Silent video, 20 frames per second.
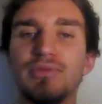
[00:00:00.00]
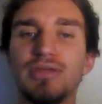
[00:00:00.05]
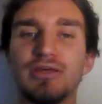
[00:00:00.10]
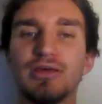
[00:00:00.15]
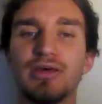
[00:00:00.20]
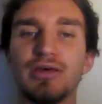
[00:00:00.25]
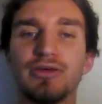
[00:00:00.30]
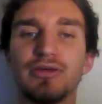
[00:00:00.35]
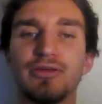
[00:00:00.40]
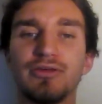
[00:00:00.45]

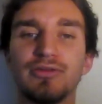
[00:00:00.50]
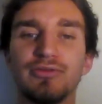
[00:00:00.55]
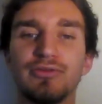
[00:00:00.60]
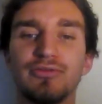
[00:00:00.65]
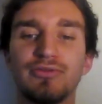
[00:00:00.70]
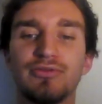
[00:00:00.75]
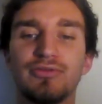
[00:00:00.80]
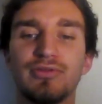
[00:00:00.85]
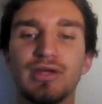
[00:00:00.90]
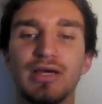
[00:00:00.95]

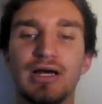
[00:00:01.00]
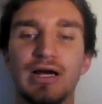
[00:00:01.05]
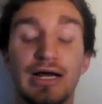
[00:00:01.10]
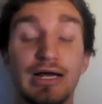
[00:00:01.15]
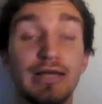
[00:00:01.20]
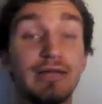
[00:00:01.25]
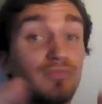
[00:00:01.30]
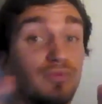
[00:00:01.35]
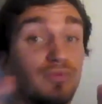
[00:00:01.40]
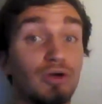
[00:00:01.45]
because
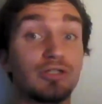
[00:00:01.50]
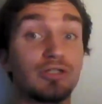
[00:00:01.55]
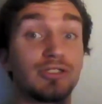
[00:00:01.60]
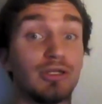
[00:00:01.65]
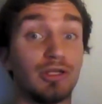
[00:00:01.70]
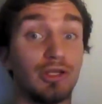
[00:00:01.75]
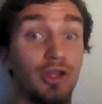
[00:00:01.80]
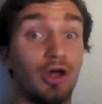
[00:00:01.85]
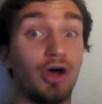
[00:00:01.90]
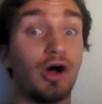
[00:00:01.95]
I've worked
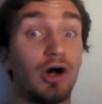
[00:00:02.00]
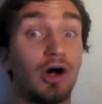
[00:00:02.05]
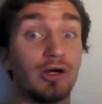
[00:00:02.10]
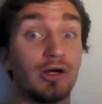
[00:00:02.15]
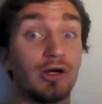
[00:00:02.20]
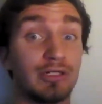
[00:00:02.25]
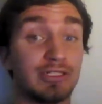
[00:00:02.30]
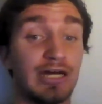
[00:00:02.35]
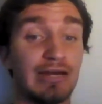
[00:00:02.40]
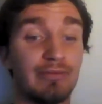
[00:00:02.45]
a
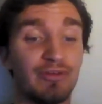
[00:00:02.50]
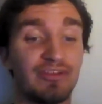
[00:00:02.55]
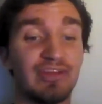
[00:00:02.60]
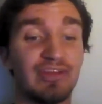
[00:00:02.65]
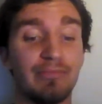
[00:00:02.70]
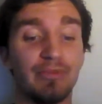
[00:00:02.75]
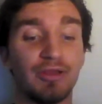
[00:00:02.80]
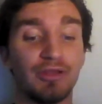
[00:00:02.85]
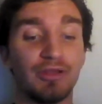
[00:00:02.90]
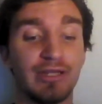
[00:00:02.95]
long time with
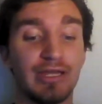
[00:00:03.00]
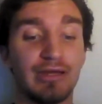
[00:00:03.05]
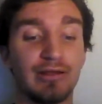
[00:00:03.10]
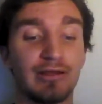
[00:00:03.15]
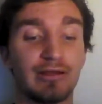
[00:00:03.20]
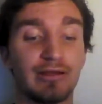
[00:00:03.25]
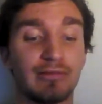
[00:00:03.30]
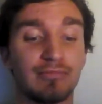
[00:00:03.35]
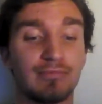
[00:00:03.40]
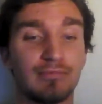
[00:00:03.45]
tabular
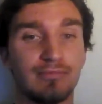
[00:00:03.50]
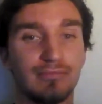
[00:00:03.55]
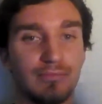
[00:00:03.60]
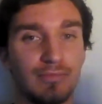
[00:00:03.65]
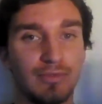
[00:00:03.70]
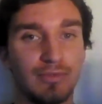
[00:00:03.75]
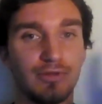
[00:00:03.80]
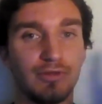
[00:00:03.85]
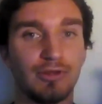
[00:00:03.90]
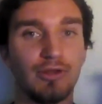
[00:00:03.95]
data,
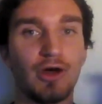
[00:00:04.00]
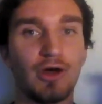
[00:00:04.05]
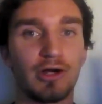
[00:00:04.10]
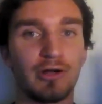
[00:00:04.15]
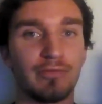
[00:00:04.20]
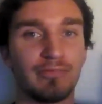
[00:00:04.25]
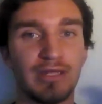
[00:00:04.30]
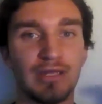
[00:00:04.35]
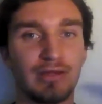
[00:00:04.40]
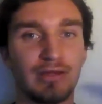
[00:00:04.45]

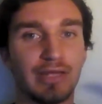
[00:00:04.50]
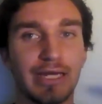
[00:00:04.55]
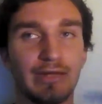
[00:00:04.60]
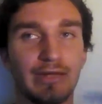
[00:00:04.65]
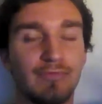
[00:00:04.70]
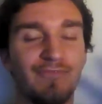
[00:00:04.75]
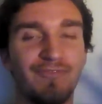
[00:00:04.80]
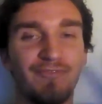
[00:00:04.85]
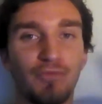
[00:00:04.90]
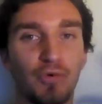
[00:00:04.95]
long being like
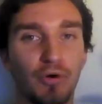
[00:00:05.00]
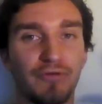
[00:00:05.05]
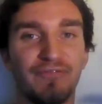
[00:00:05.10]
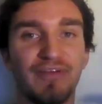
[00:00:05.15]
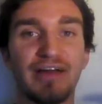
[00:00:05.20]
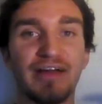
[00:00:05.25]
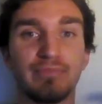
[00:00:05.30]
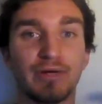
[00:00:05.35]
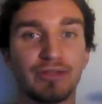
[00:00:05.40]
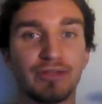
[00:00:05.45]
4 or
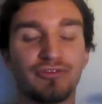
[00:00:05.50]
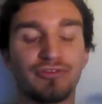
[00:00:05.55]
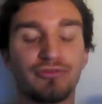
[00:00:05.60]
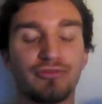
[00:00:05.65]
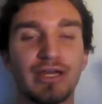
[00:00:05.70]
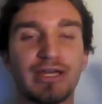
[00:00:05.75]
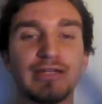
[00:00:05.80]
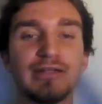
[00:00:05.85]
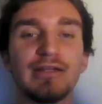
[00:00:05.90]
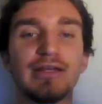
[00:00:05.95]
5 months
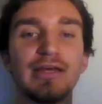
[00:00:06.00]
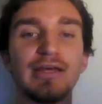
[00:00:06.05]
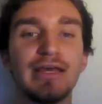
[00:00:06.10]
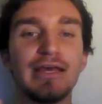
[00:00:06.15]
straight.